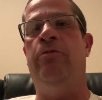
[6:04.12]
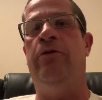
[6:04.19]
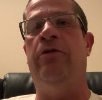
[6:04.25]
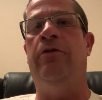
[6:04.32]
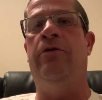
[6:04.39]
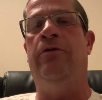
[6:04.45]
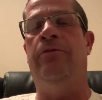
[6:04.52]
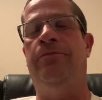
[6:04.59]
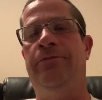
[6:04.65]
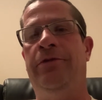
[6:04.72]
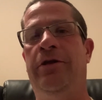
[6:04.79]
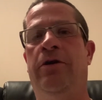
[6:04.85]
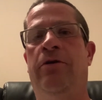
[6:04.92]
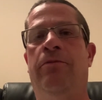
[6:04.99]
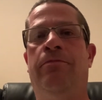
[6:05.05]
with a little,
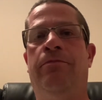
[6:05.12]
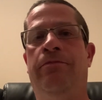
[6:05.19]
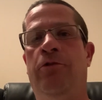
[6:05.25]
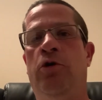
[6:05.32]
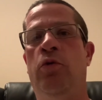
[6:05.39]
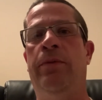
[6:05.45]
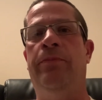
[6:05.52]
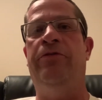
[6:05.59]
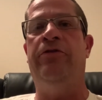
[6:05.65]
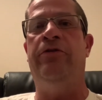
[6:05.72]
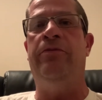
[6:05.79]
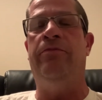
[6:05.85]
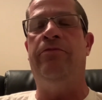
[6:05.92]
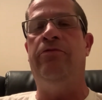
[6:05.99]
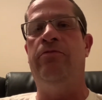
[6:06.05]
quips
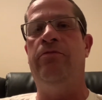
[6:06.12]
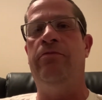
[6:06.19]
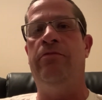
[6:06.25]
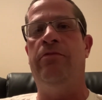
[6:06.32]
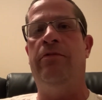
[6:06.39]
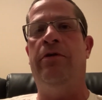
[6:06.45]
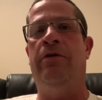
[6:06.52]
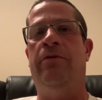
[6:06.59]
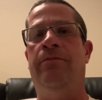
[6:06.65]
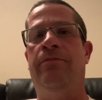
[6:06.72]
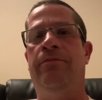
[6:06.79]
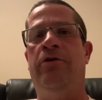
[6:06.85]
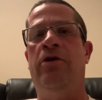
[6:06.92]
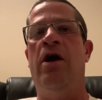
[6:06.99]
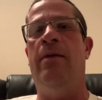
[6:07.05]
and little
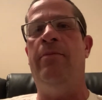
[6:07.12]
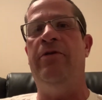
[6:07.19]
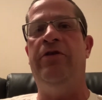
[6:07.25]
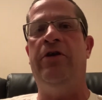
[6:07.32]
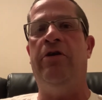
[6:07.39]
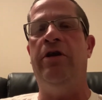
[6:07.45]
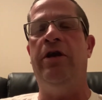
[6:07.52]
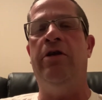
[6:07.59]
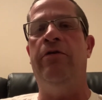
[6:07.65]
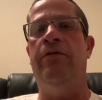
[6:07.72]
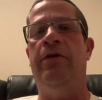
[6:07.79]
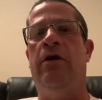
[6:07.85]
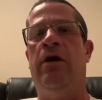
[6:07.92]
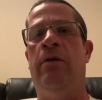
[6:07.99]
commentary here and there.